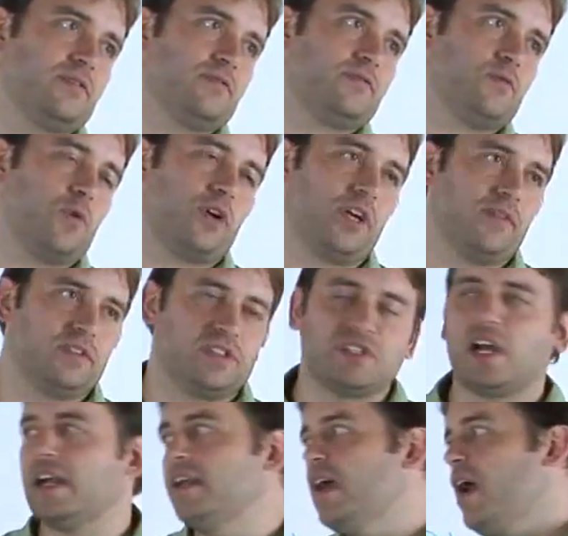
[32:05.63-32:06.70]
for a given
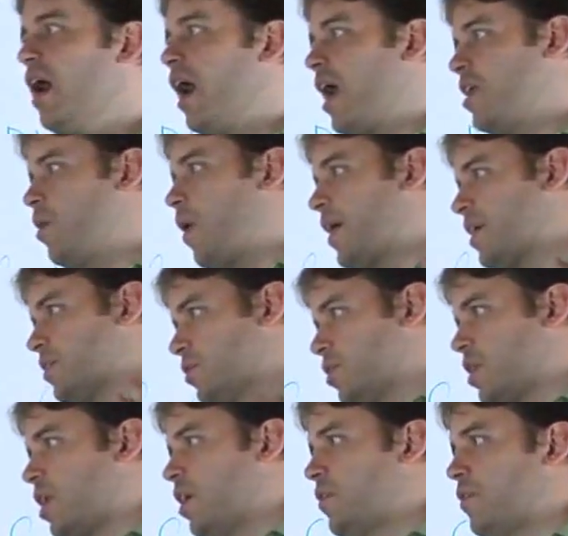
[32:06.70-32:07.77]
site. I know I can
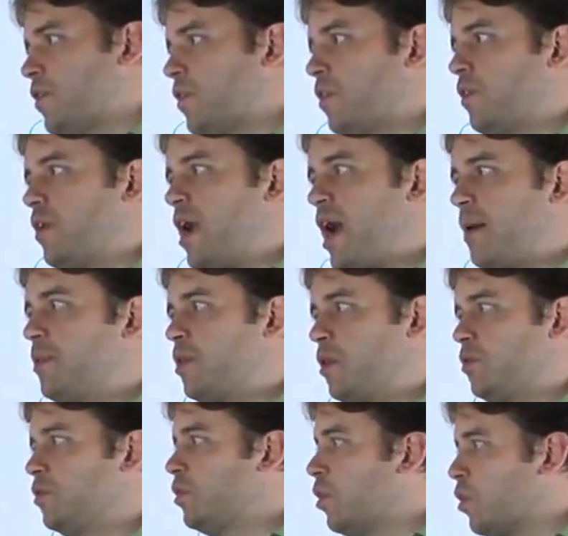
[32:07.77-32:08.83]
look under app
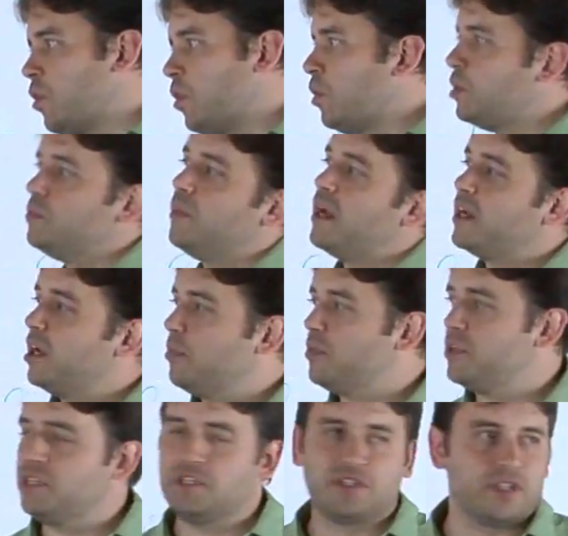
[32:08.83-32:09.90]
code local in my
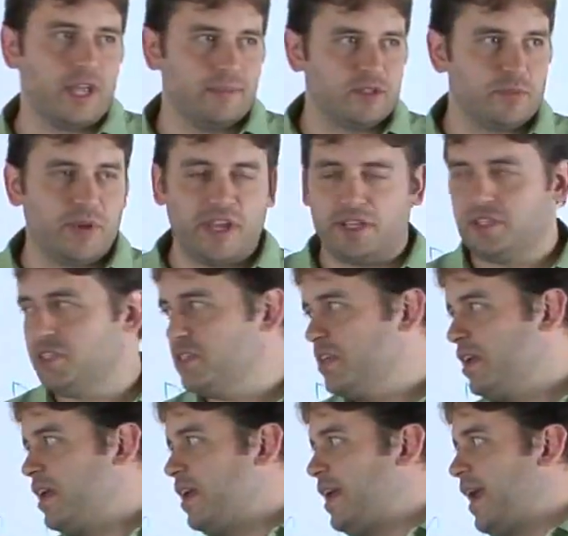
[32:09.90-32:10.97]
company's namespace,
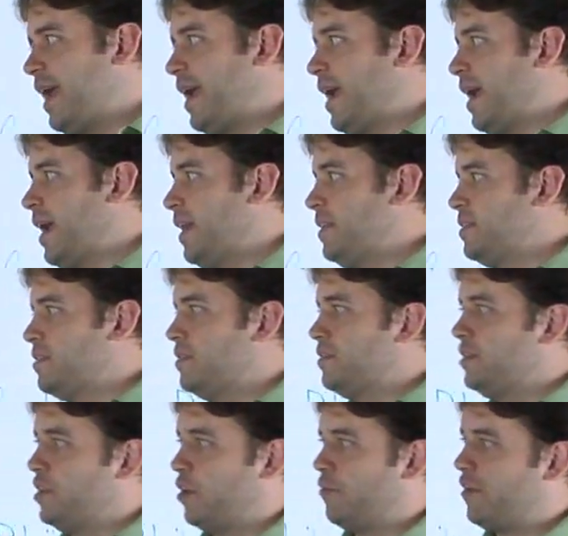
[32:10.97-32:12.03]
and
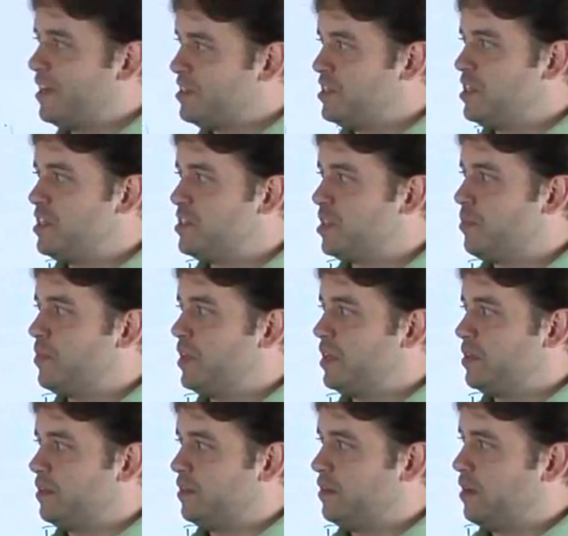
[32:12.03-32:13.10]
if I see
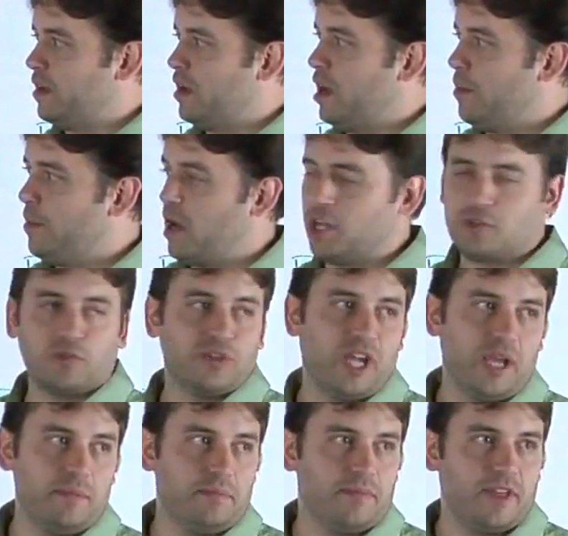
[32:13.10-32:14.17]
something, a module
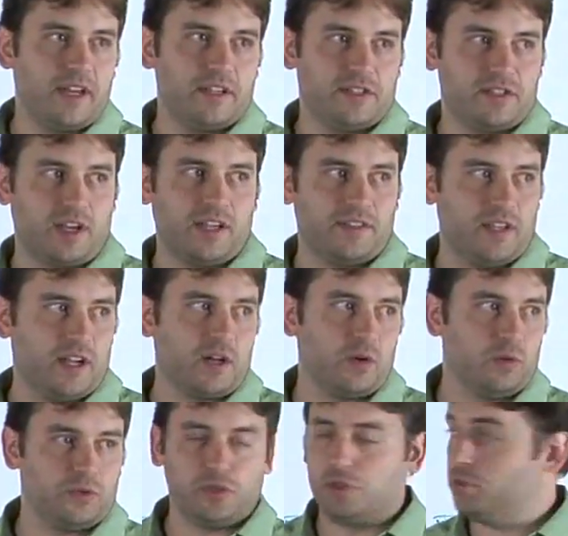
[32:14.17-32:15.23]
name that is
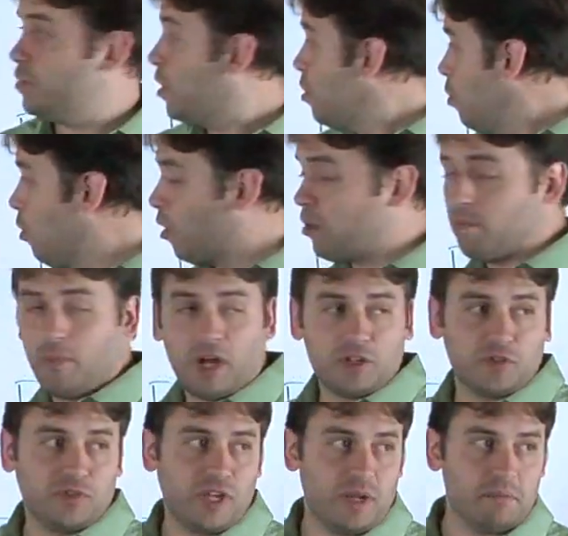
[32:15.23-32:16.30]
identical to a core
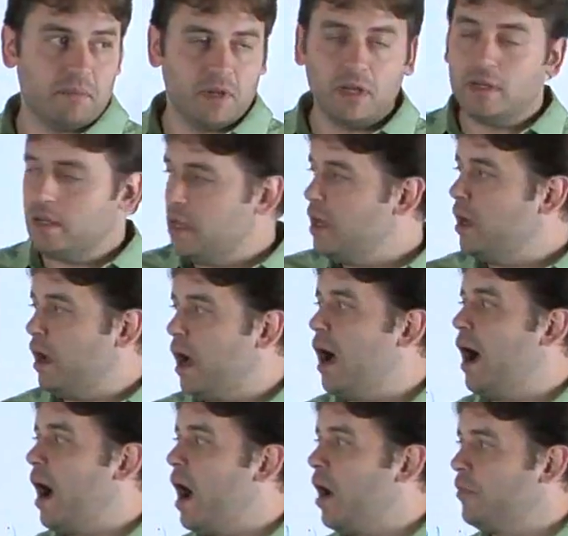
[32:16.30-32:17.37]
module name,
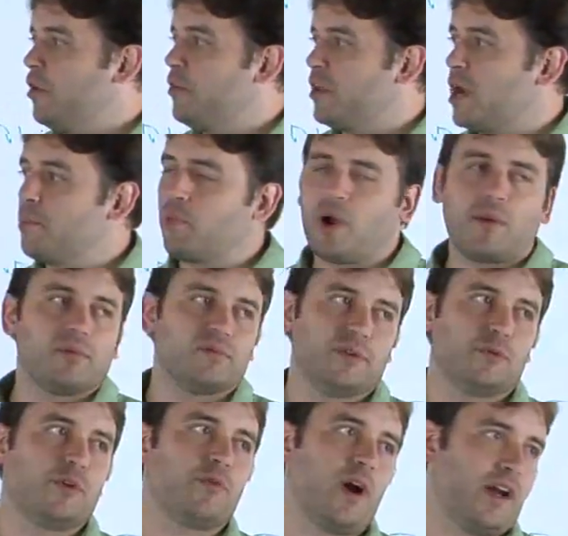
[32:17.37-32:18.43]
I'll know that I'm probably
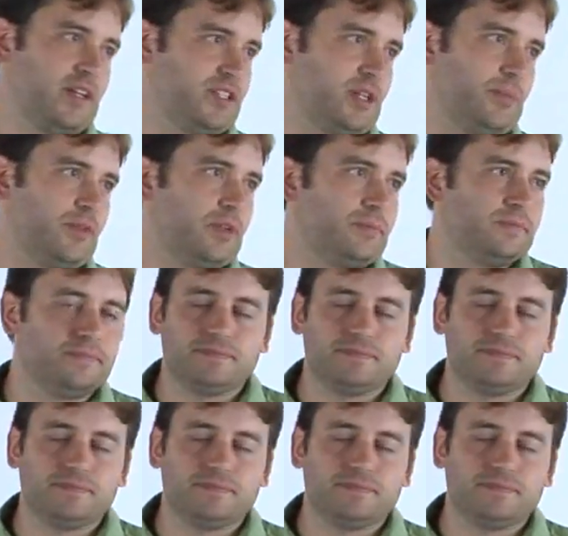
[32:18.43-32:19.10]
rewriting something.